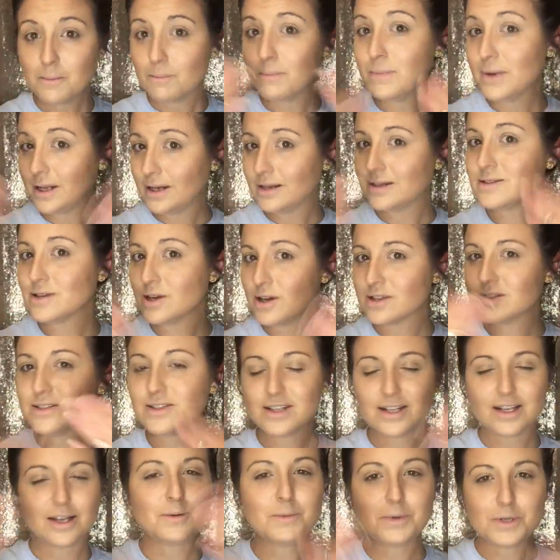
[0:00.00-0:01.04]
but it's
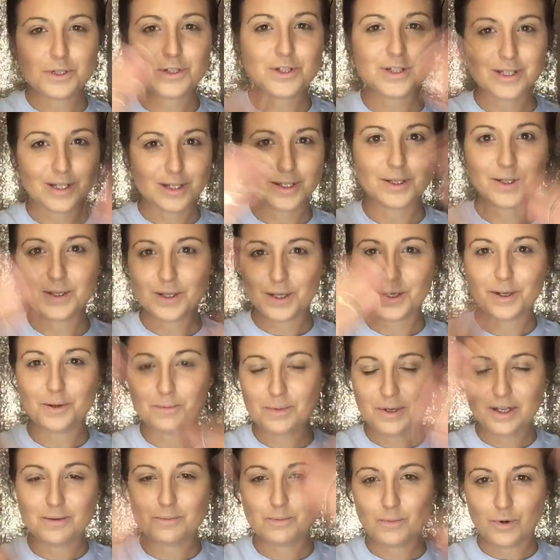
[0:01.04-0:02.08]
also going to give me just a little
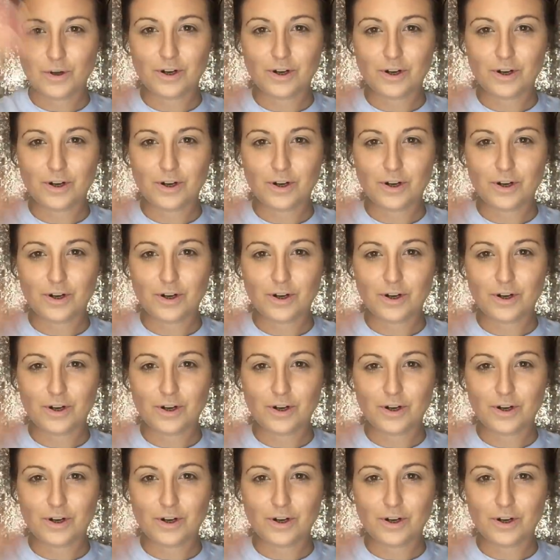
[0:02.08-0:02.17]
bit